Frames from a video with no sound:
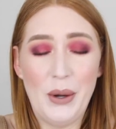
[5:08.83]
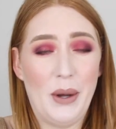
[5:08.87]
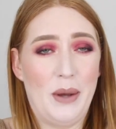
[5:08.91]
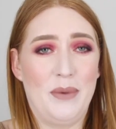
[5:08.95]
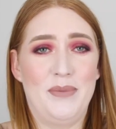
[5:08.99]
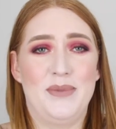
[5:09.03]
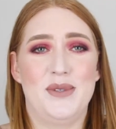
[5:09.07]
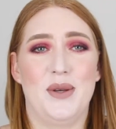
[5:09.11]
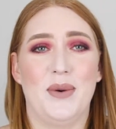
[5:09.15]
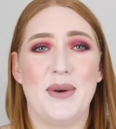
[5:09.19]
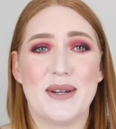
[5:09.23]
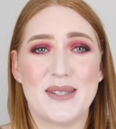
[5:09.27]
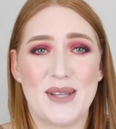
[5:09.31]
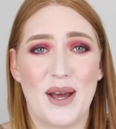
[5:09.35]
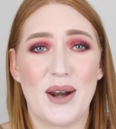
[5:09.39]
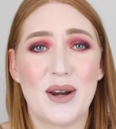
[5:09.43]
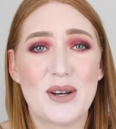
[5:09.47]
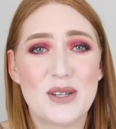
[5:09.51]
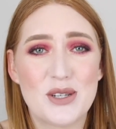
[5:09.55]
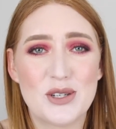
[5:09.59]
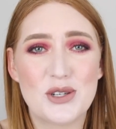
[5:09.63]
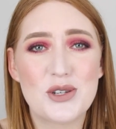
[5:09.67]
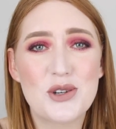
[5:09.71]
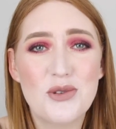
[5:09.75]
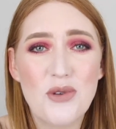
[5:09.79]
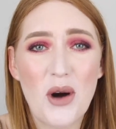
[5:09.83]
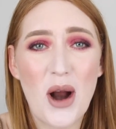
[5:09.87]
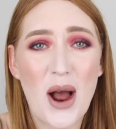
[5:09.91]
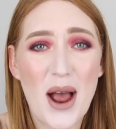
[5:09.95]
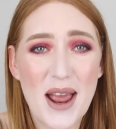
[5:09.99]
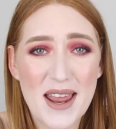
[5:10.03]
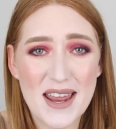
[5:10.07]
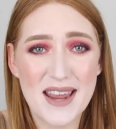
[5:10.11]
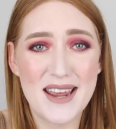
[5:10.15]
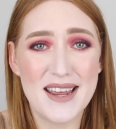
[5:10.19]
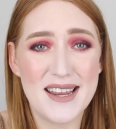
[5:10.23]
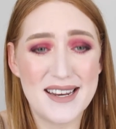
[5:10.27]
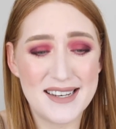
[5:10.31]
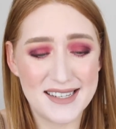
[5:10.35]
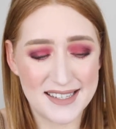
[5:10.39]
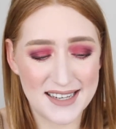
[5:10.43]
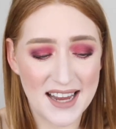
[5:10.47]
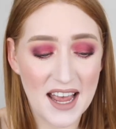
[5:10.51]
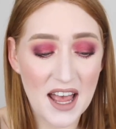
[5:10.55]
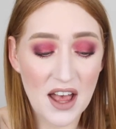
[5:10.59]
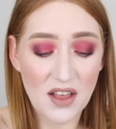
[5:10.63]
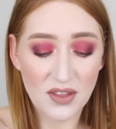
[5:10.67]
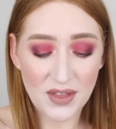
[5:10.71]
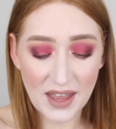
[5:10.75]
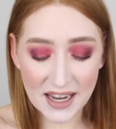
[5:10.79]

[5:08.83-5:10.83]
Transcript: I'm so excited to try it.